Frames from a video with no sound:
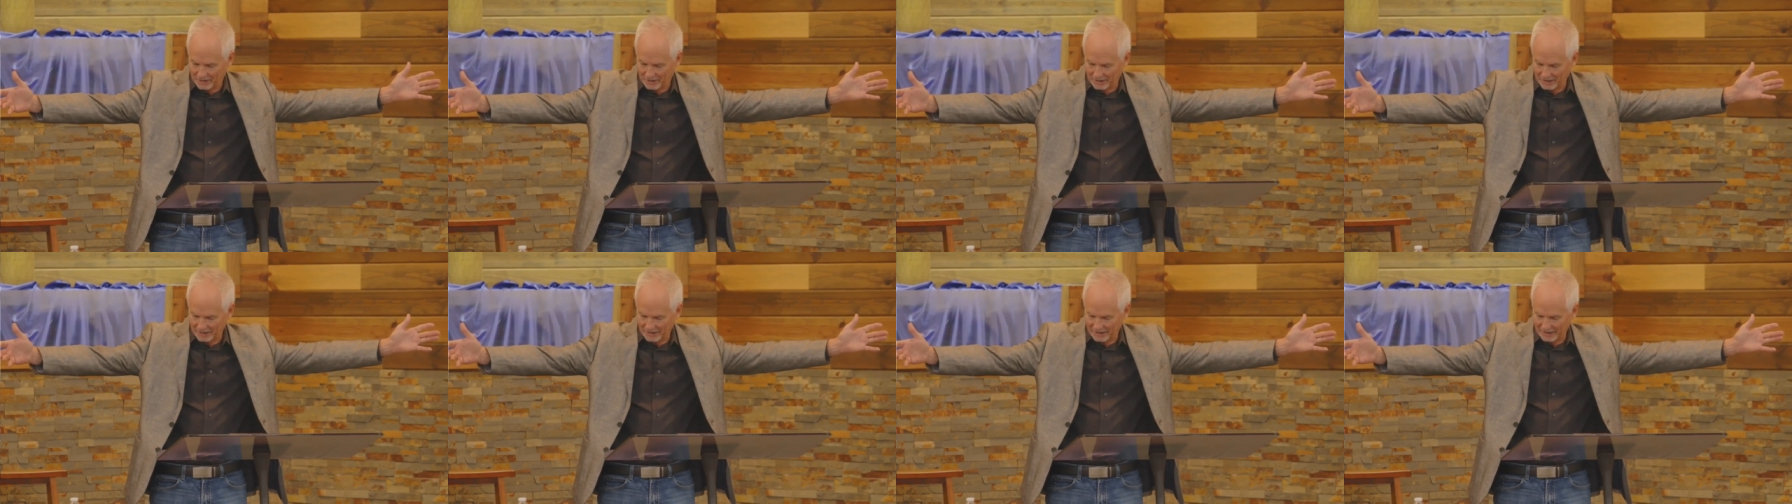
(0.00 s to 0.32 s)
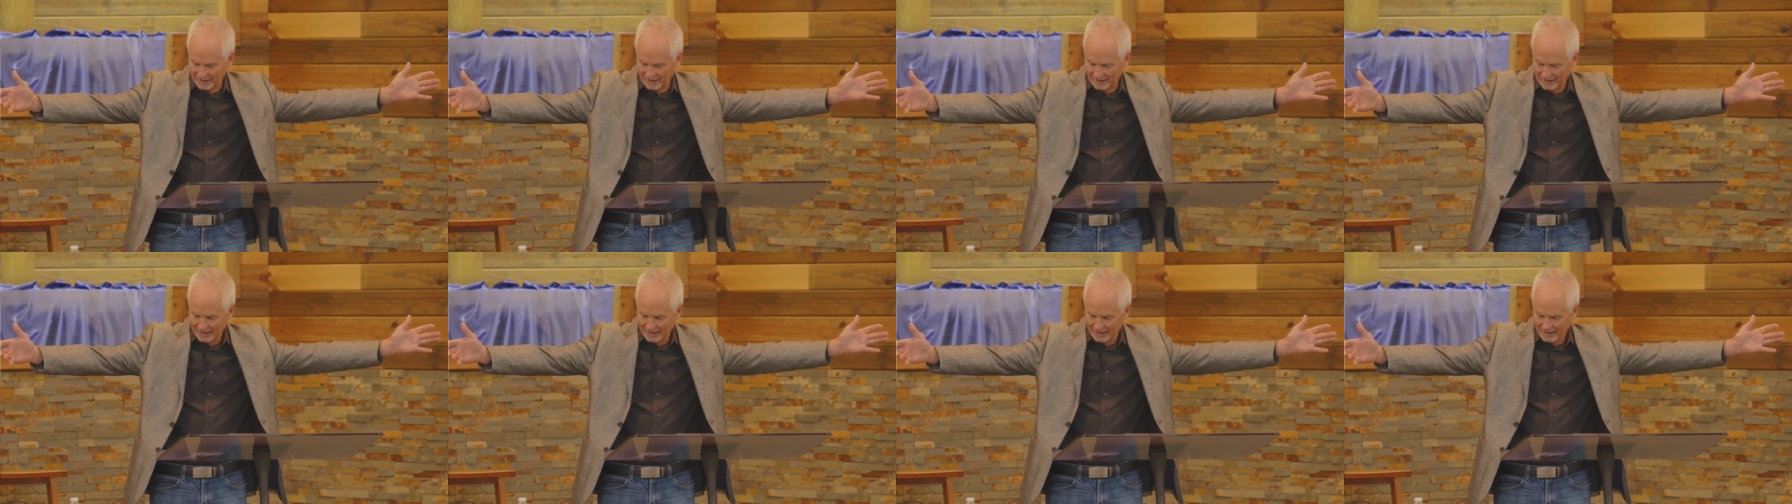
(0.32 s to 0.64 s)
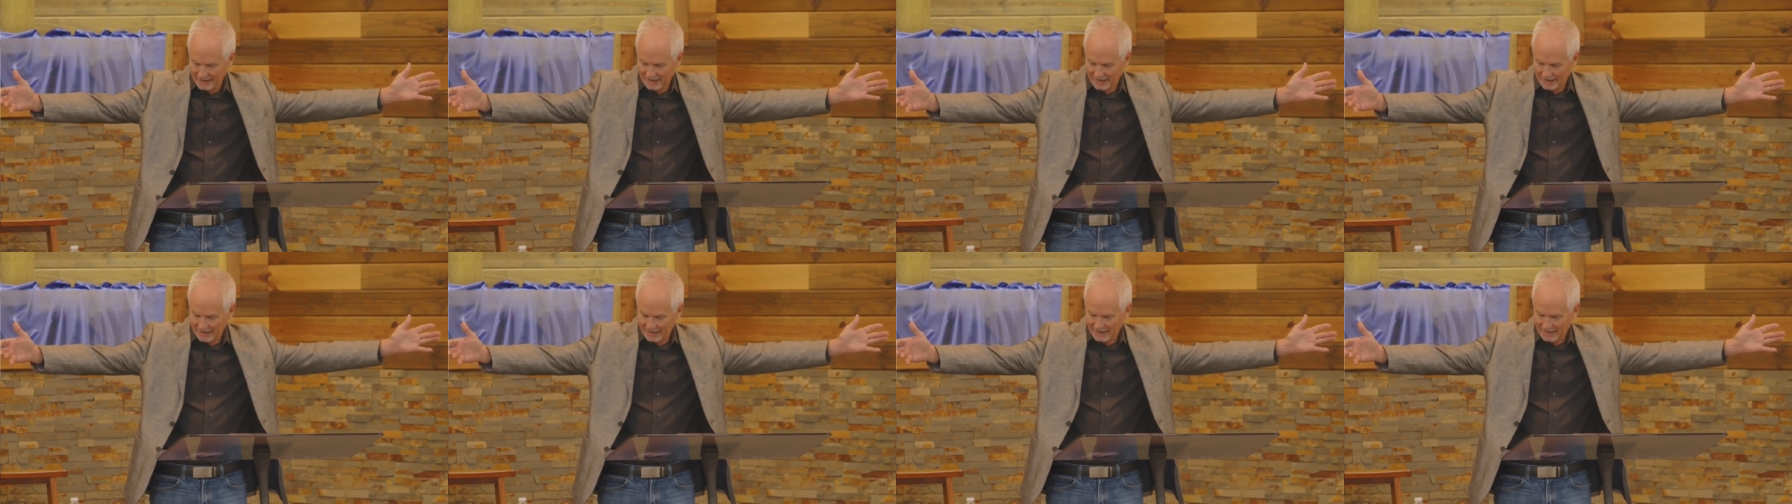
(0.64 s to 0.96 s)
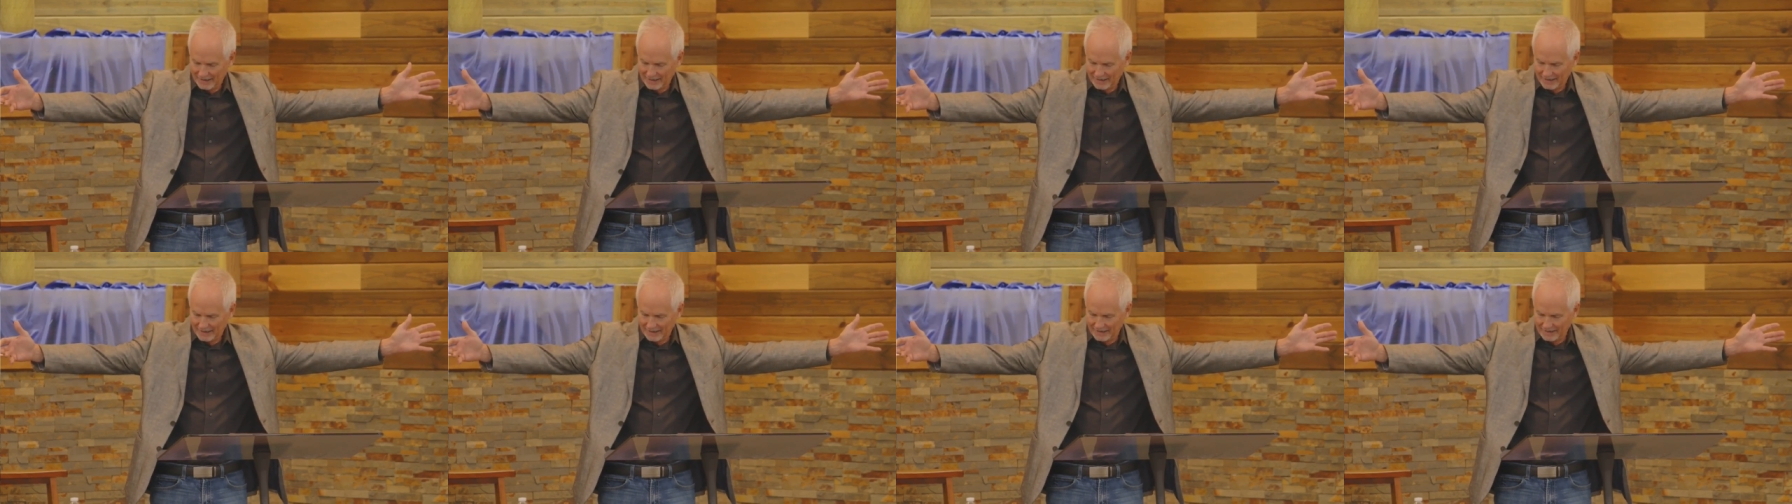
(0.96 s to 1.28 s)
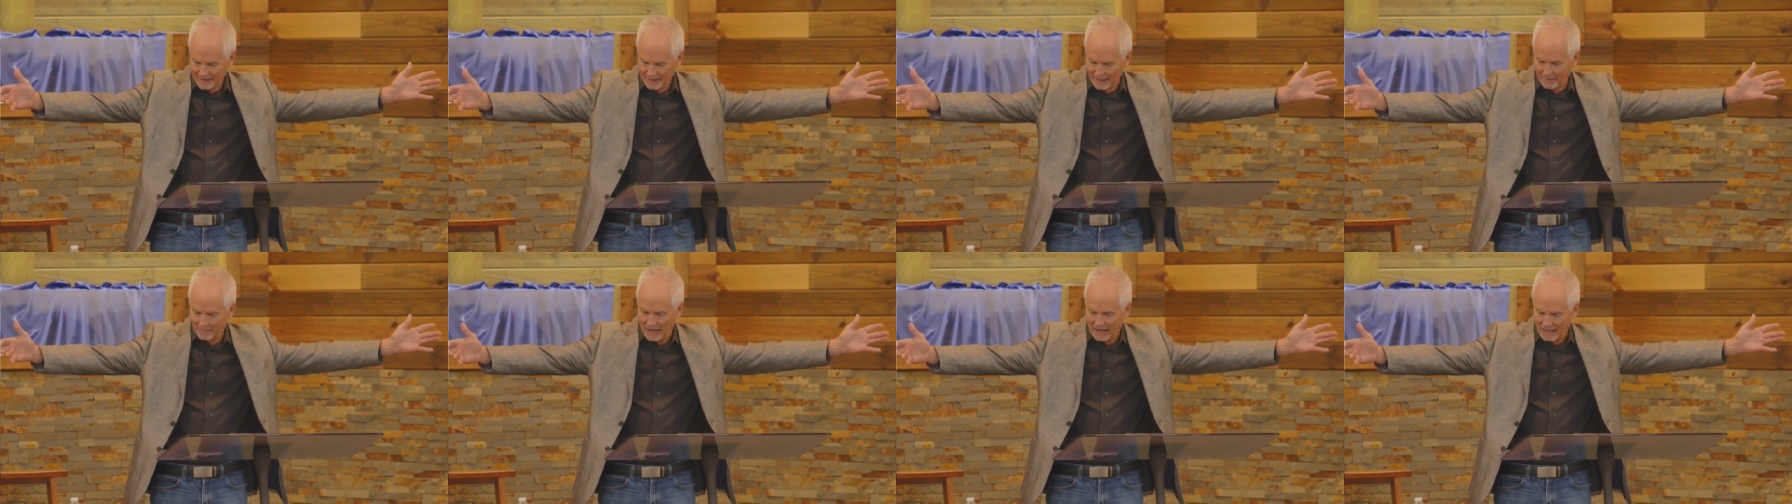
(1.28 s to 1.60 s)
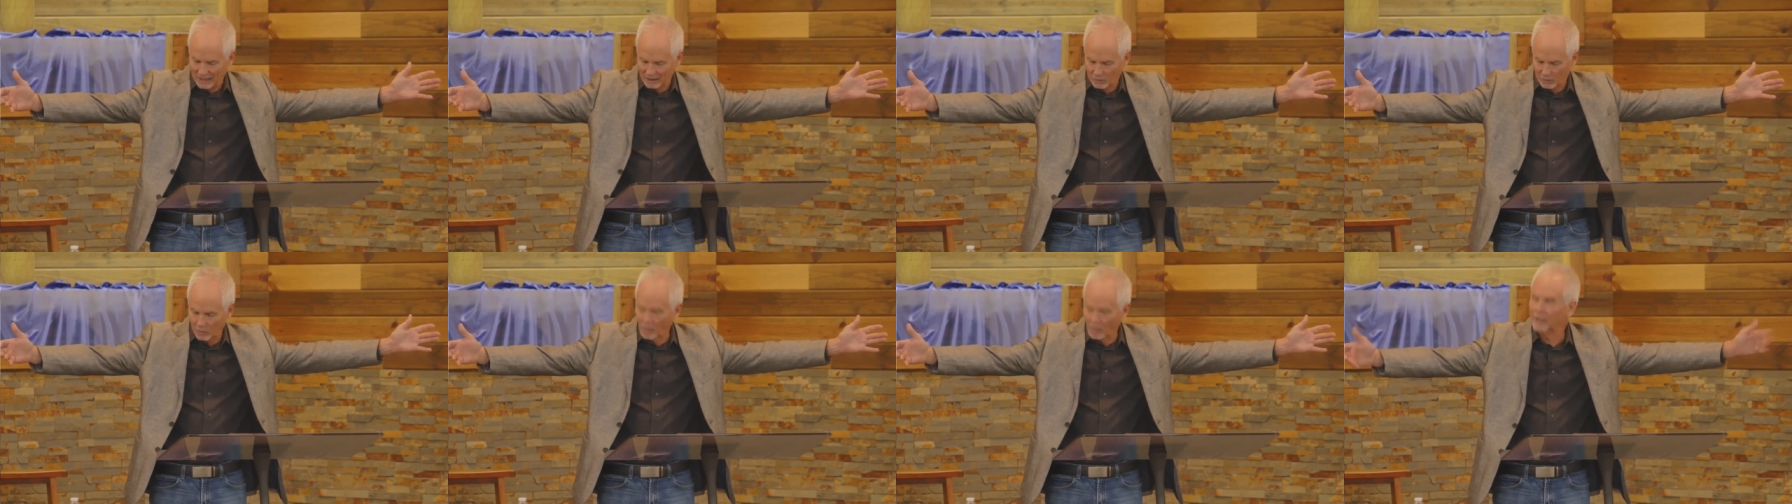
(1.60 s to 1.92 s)
who have trusted
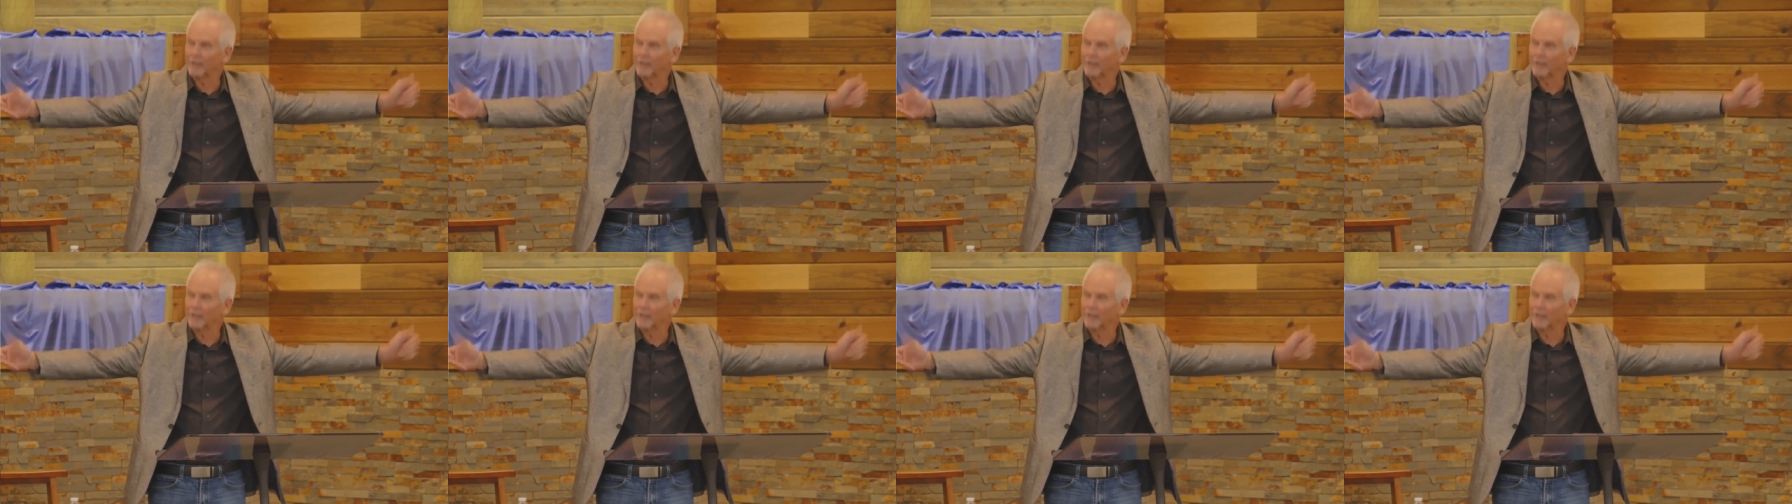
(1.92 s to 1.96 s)
Jesus.